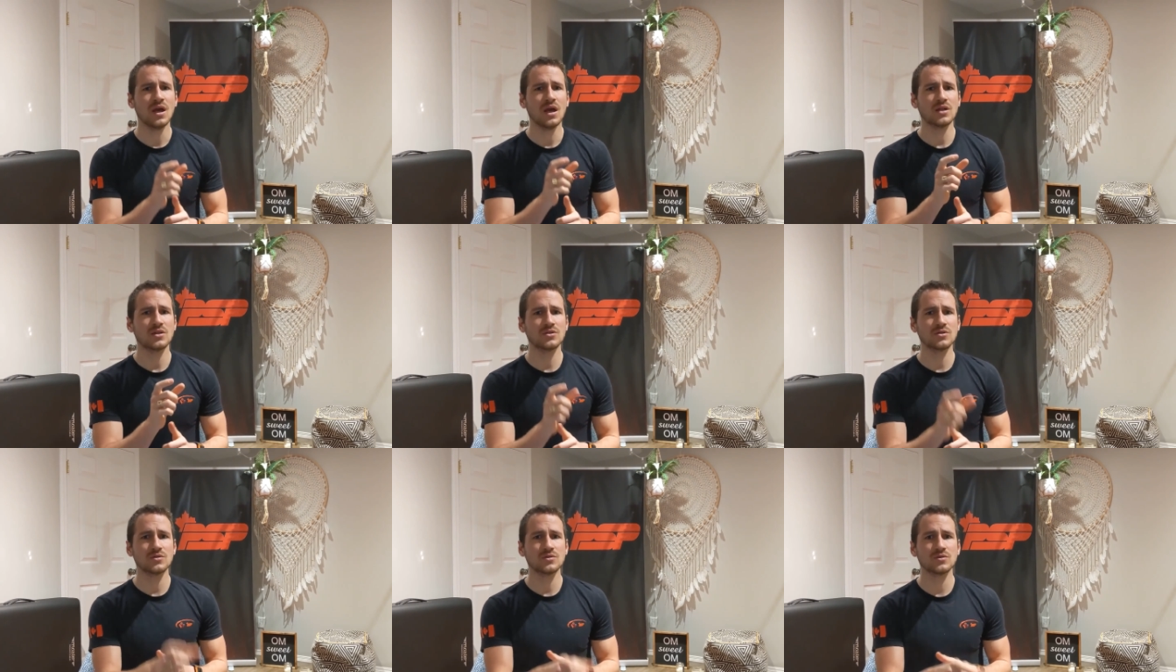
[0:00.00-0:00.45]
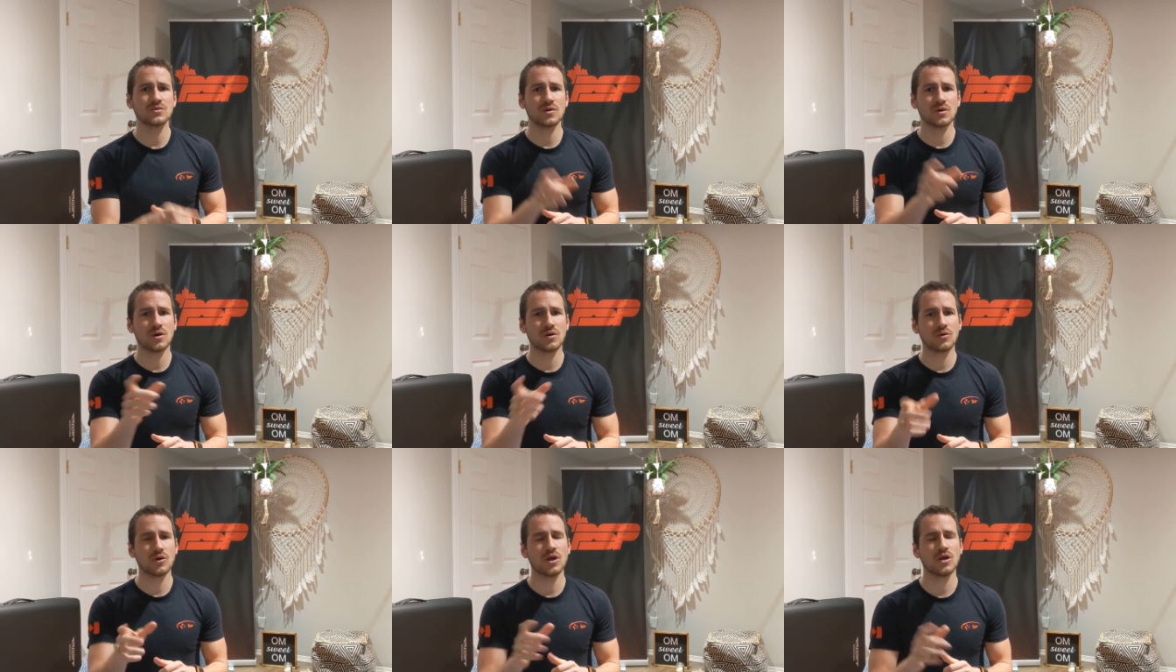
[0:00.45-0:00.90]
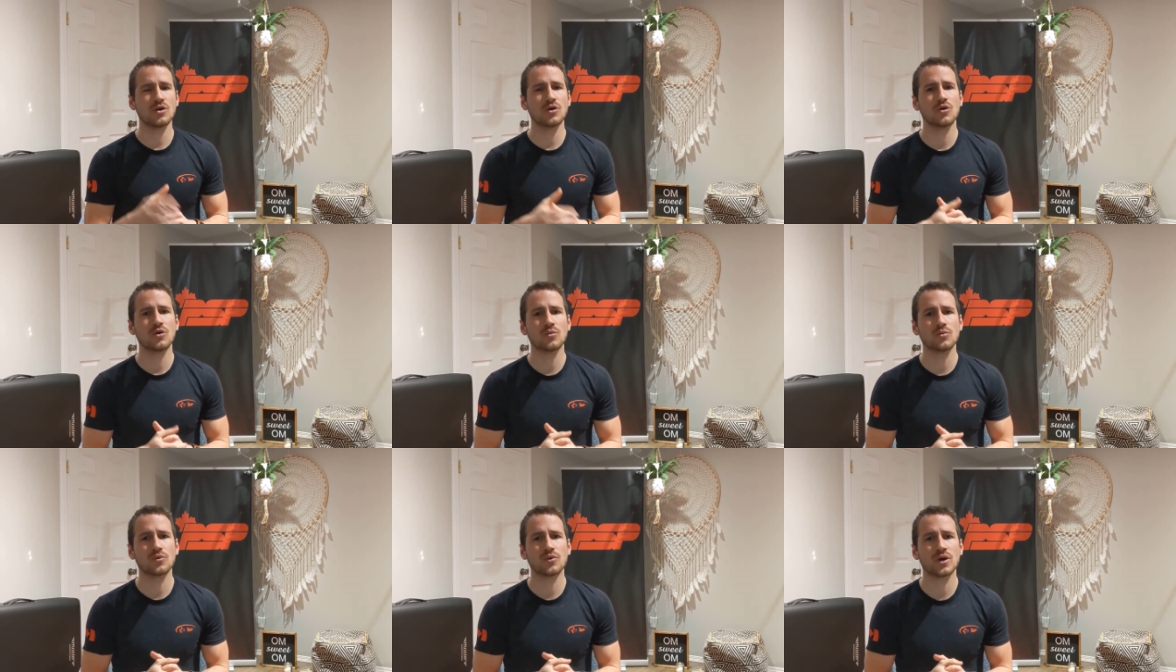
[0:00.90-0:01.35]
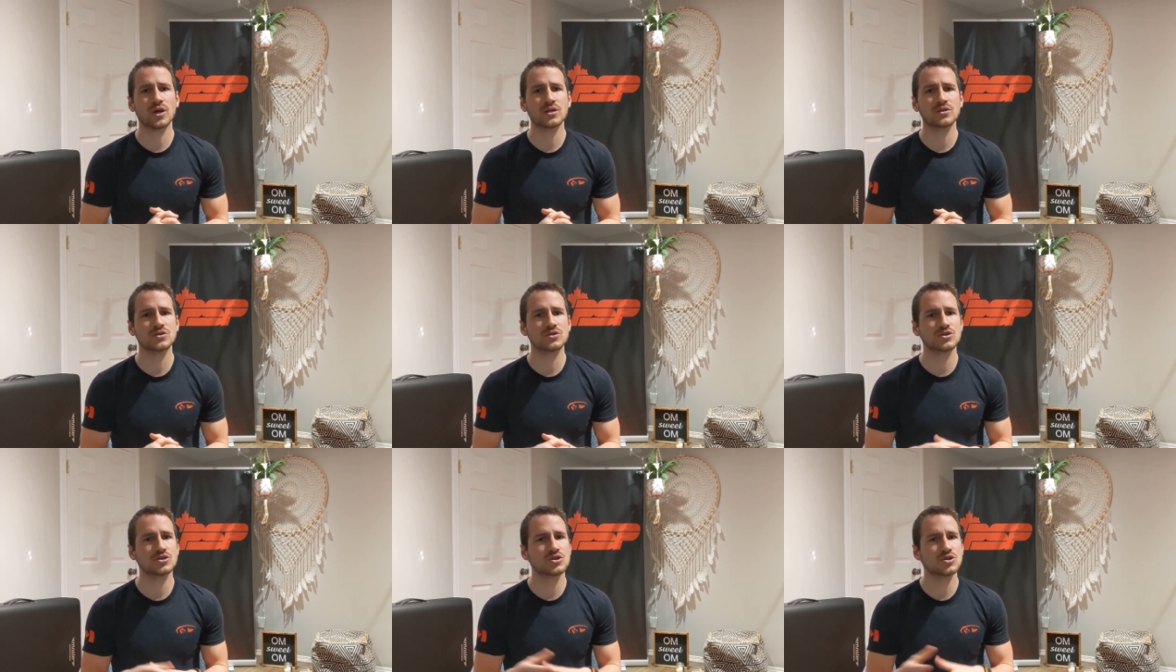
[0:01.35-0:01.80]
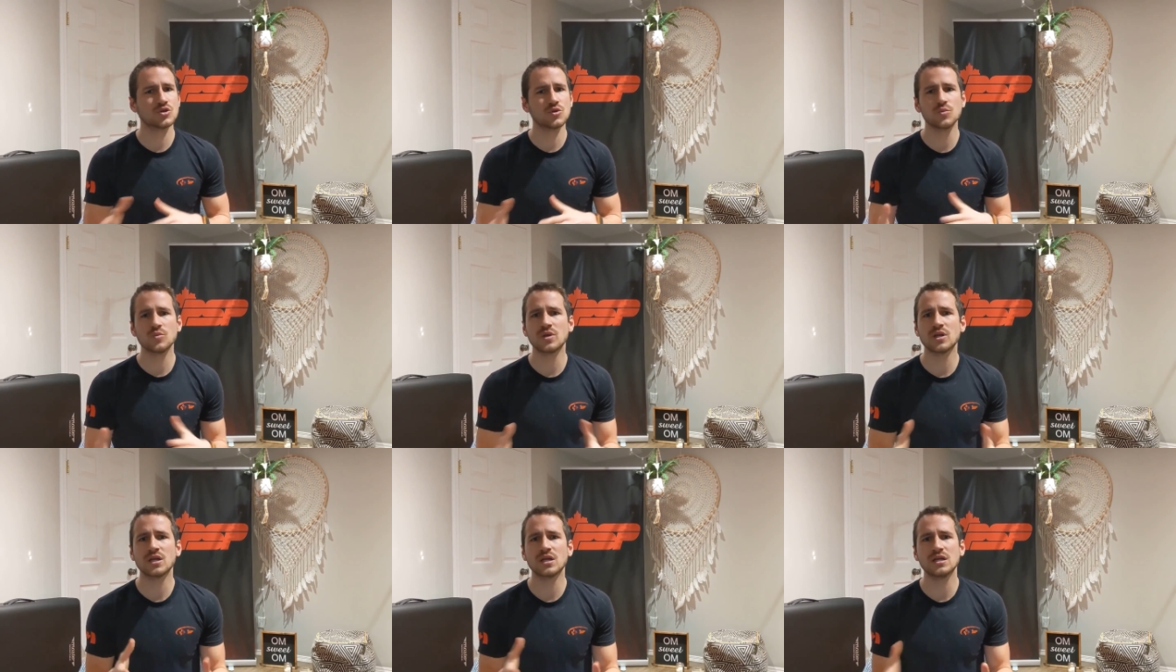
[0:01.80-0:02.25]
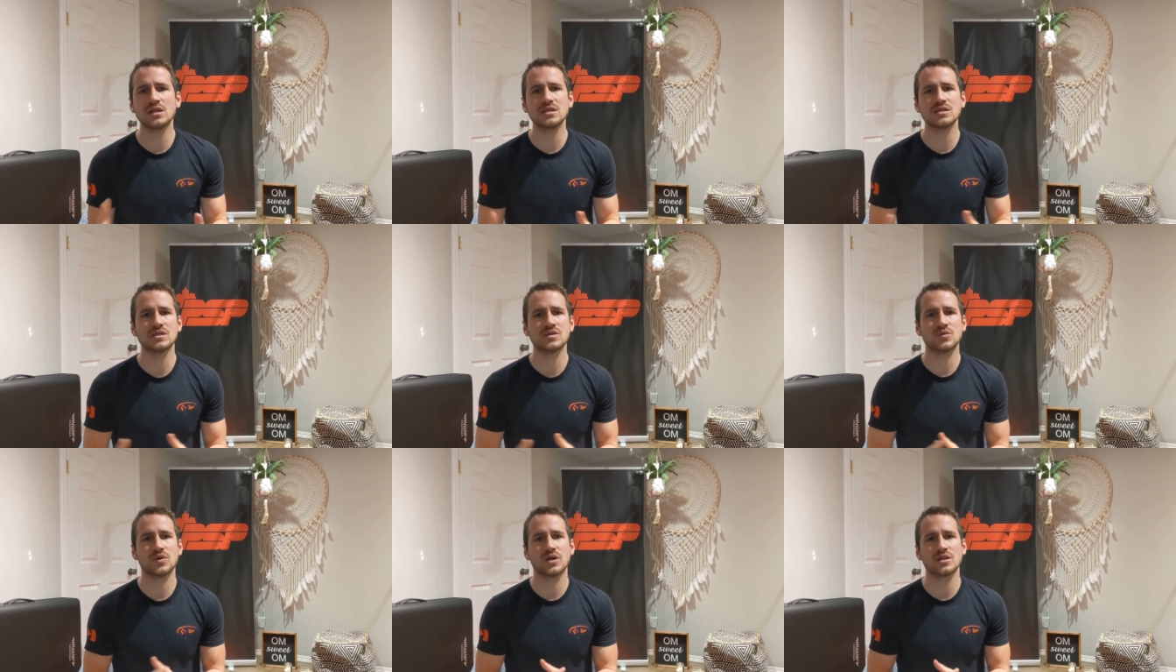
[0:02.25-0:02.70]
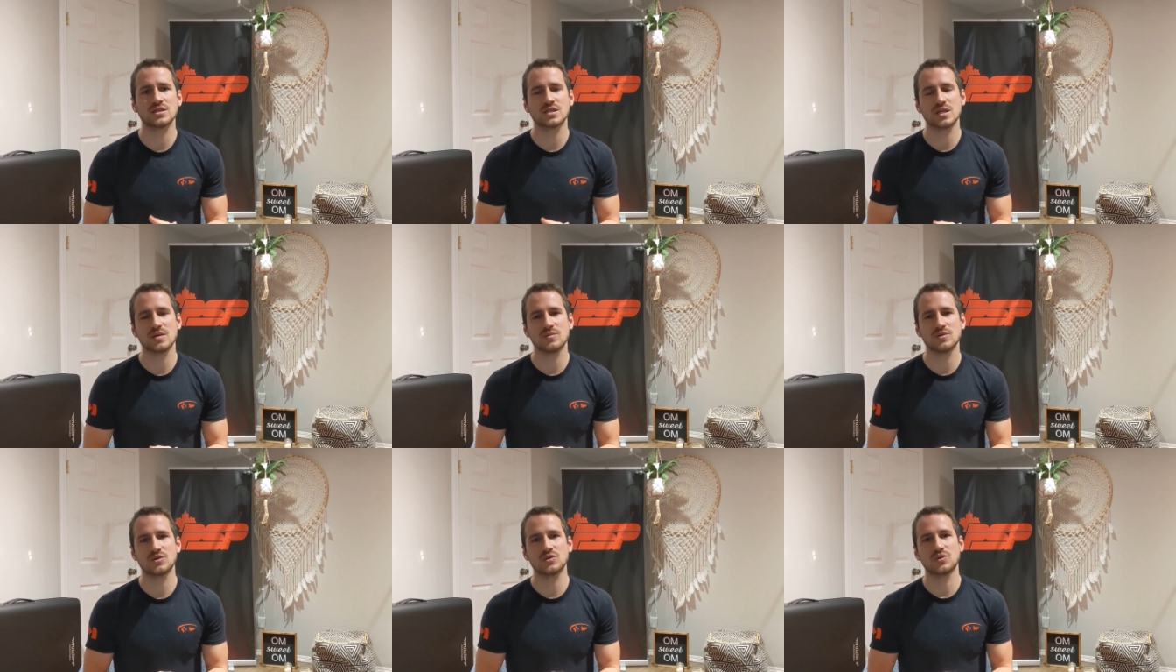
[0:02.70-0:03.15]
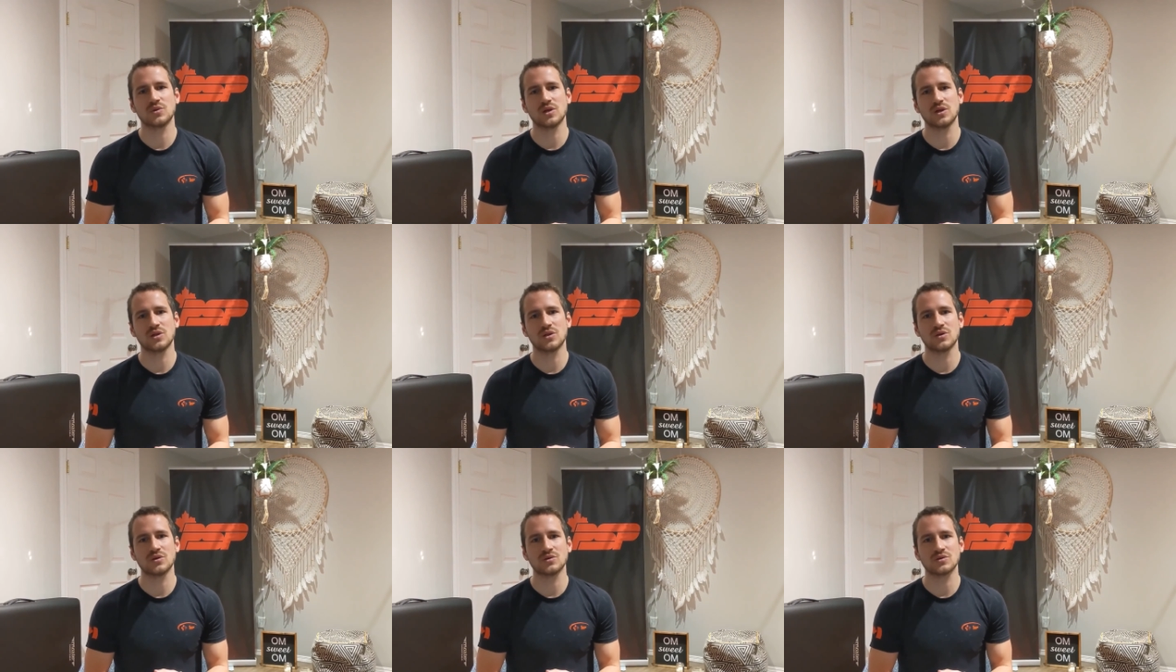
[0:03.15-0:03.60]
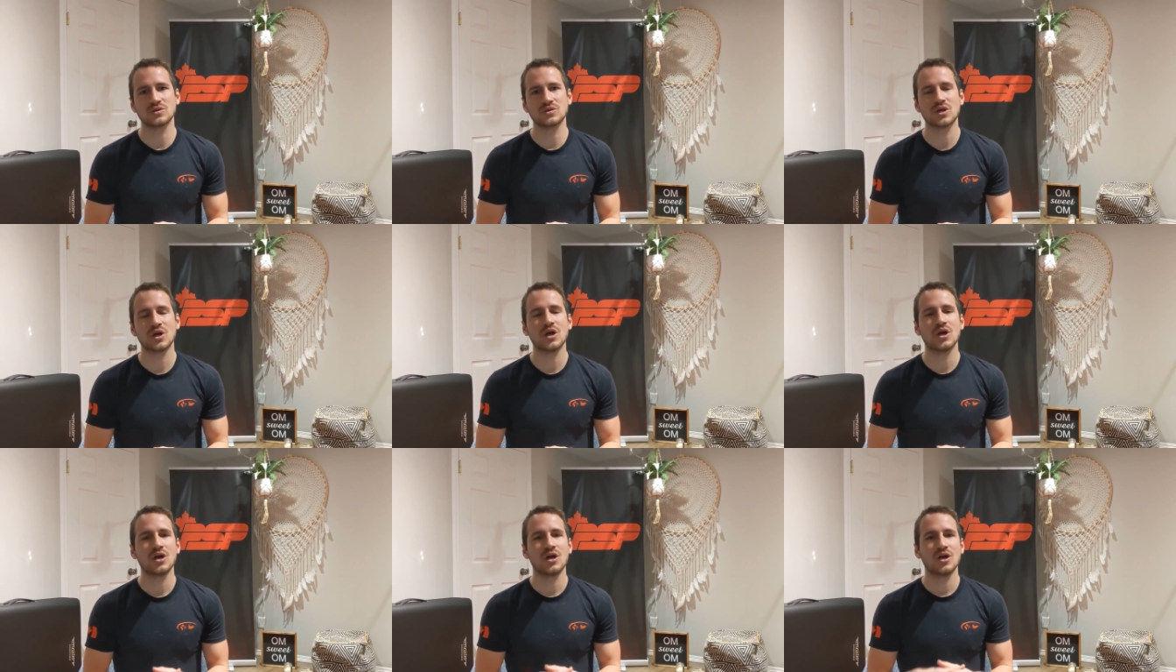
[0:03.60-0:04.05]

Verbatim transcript: And you incorporate two minute easy runs in between those